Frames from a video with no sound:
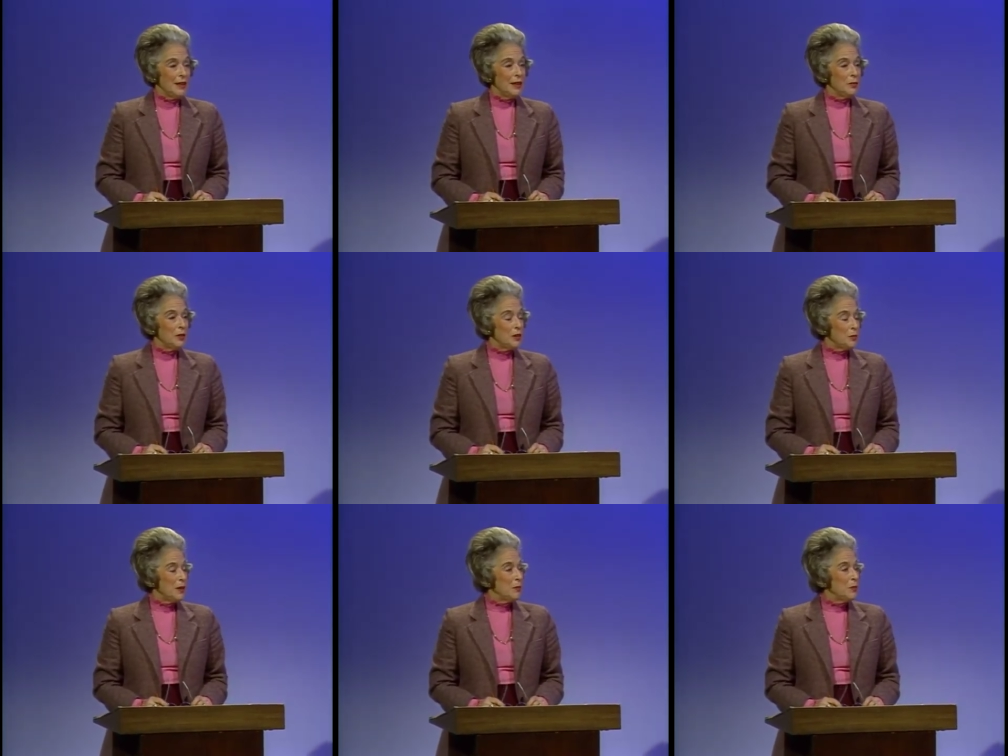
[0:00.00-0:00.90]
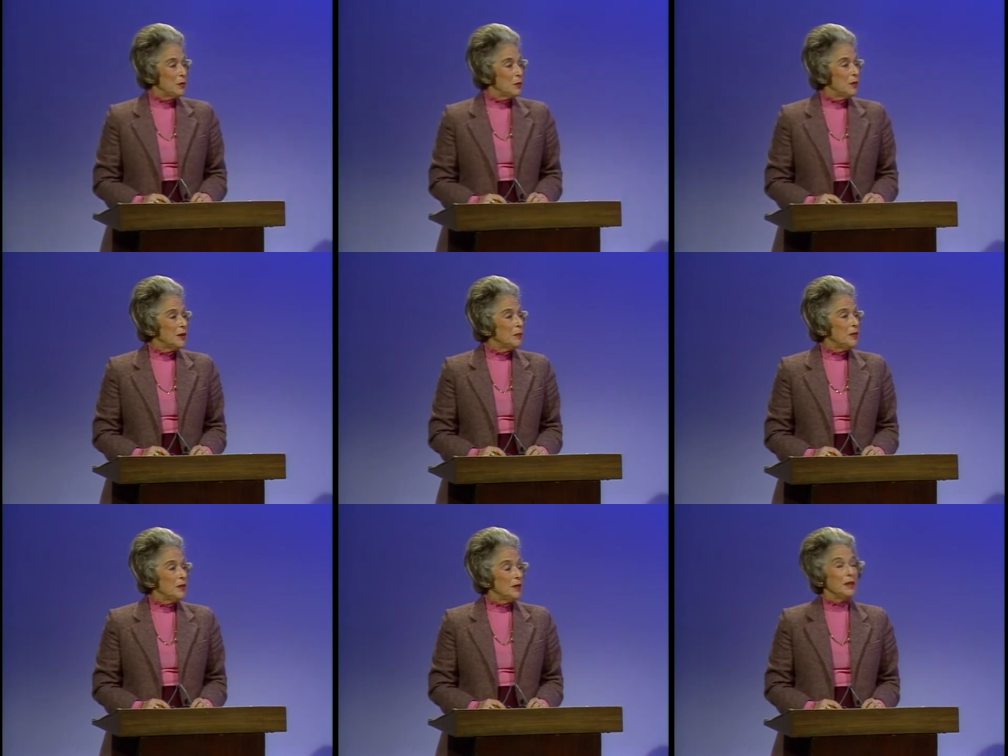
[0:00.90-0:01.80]
in which people will
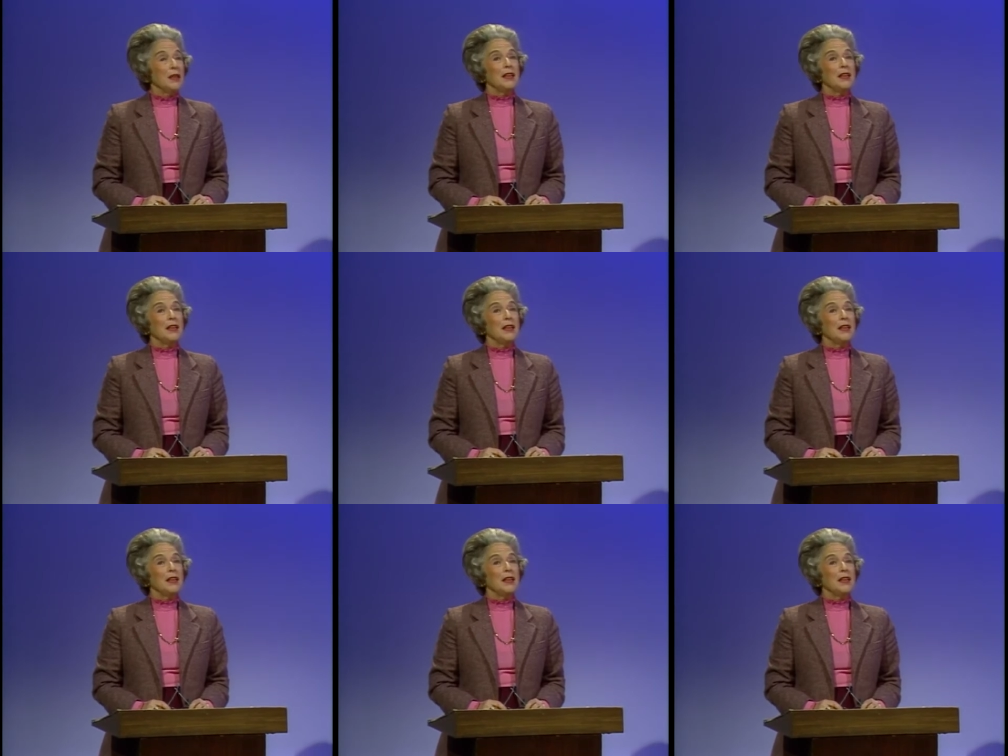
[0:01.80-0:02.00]
be